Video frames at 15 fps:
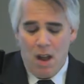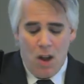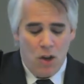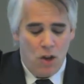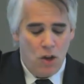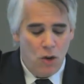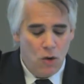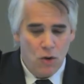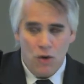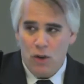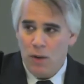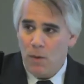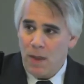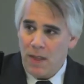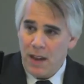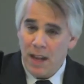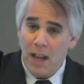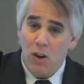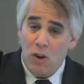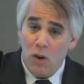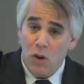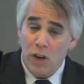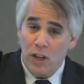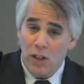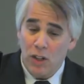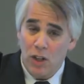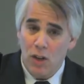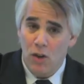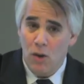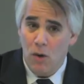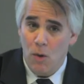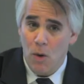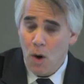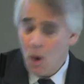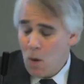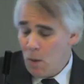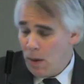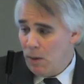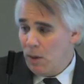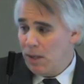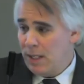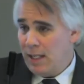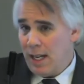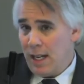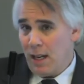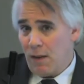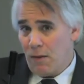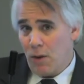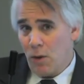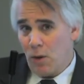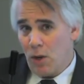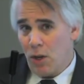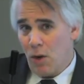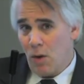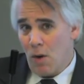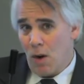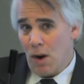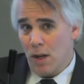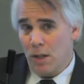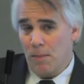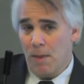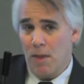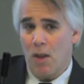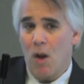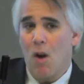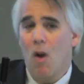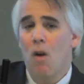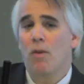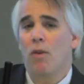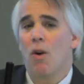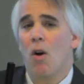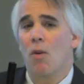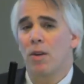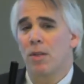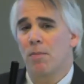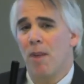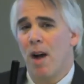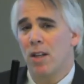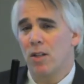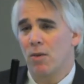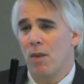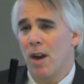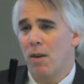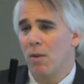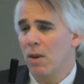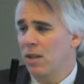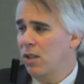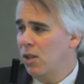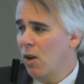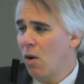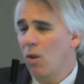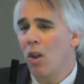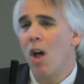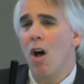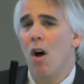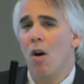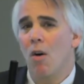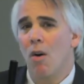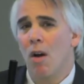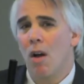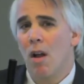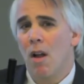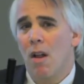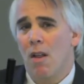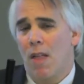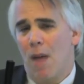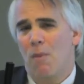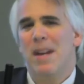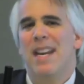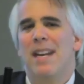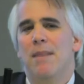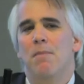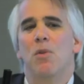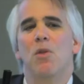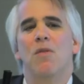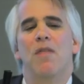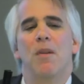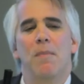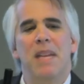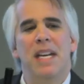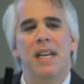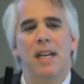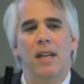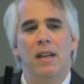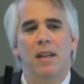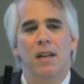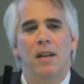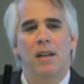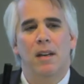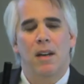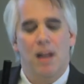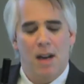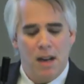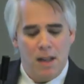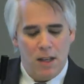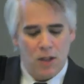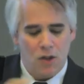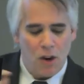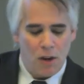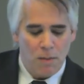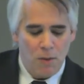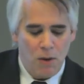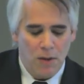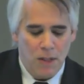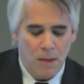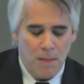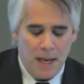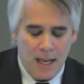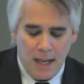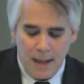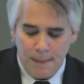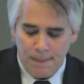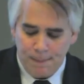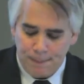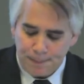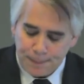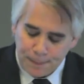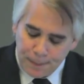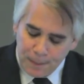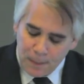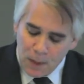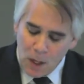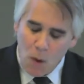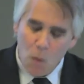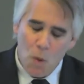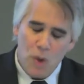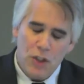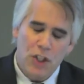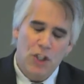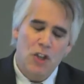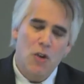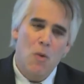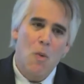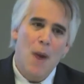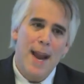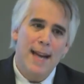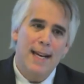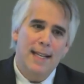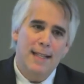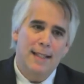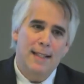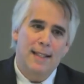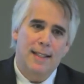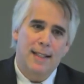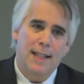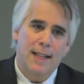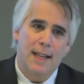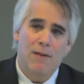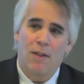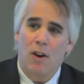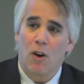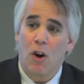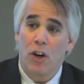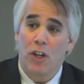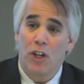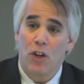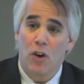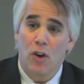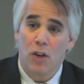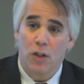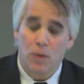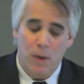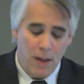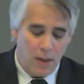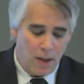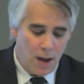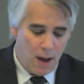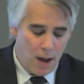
Usually with the interleukin-2, we were seeing a few cures, but the overall response rate was so low that we didn't move the median. This drug moves the median. We're still waiting to see if there are cures with